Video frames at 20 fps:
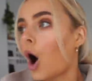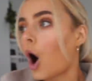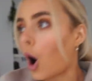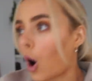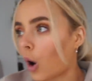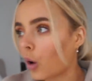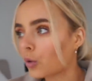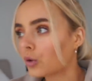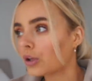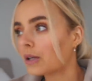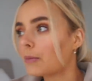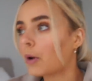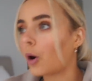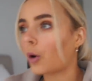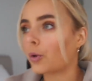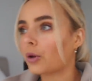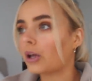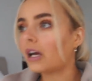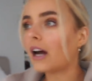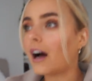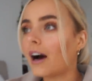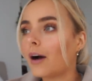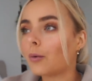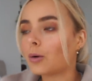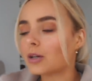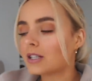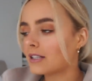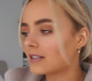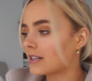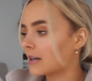Holy Holy moly.
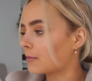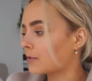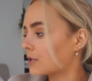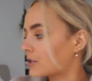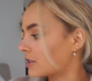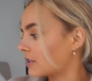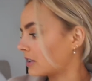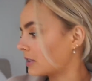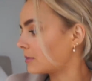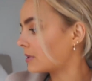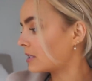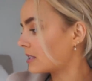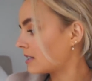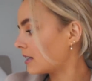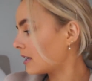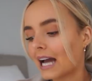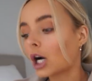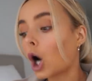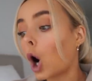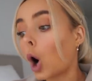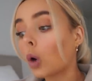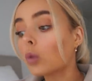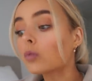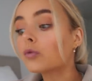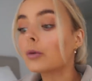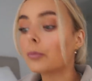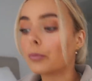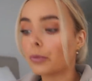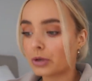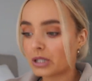What's the temperature? Let me see. Cold
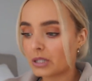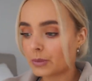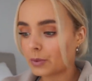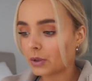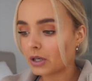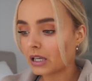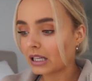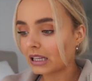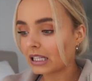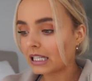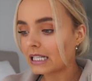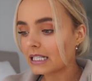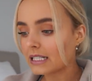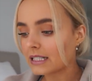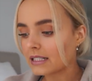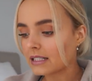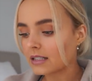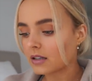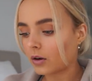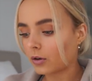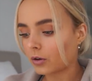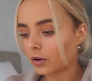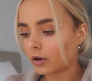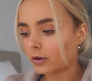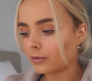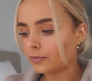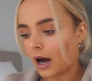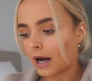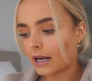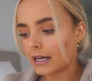for Brisbane at least. Hold
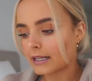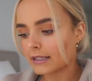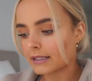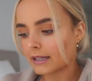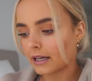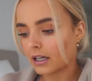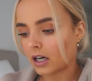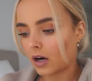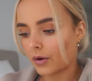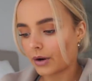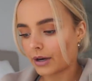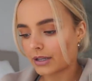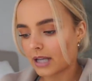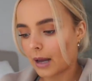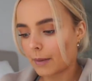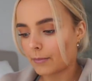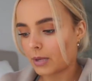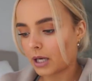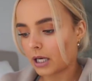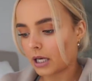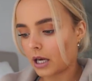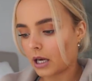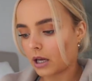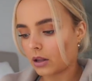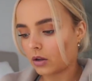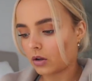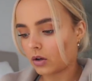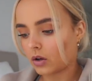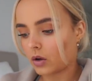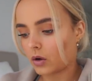on. I need to get going because I'm picking
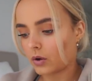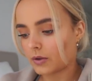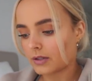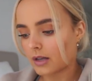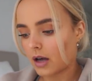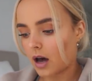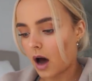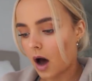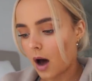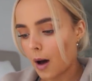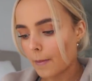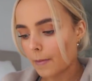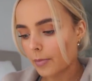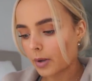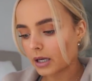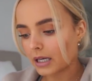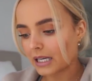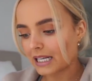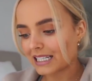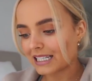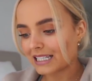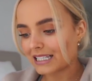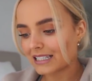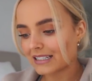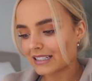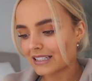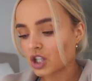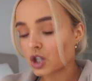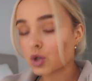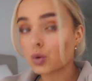the girls up. It
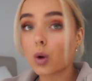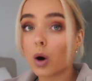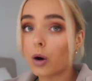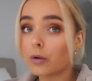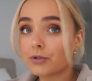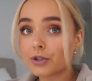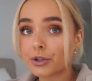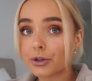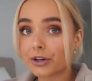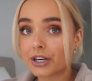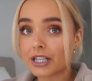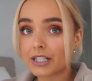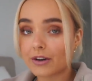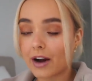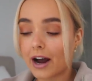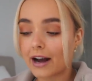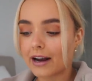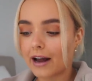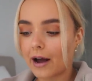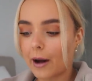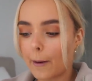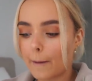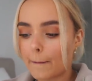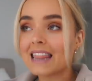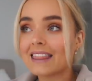is 12 degrees right now.